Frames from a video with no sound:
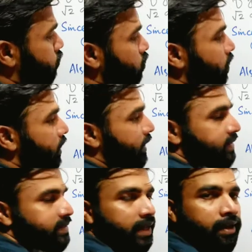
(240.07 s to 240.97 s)
2
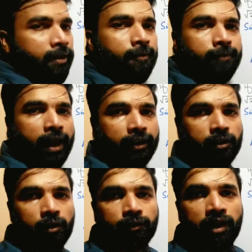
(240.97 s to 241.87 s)
is a
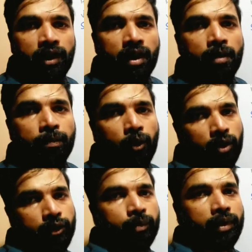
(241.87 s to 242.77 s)
factor of the
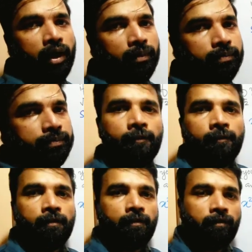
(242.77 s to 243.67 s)
polynomial.
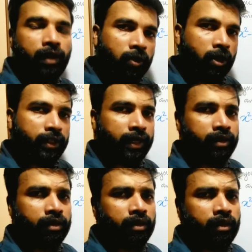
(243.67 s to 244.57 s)
We got
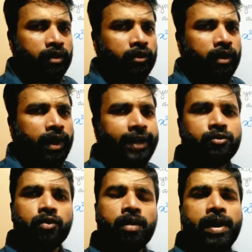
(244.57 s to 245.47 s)
that s
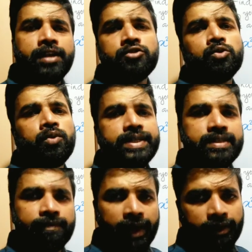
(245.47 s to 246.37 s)
square minus 2 is
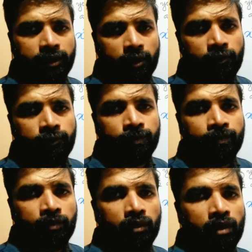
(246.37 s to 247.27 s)
a factor of
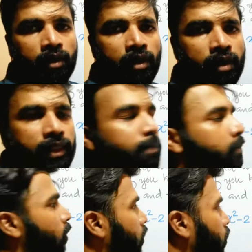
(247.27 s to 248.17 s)
the
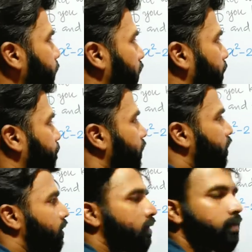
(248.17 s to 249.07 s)
polynomial.
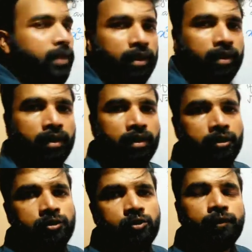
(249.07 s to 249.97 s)
Then,
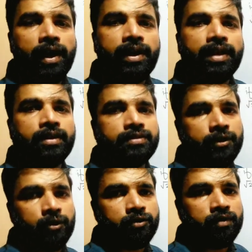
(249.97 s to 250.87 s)
to find other
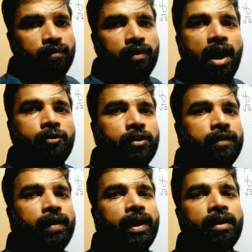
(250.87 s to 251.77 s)
zeros, we have to
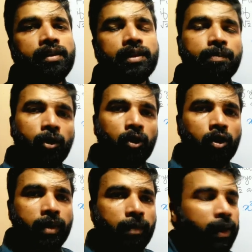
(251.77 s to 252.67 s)
divide the polynomial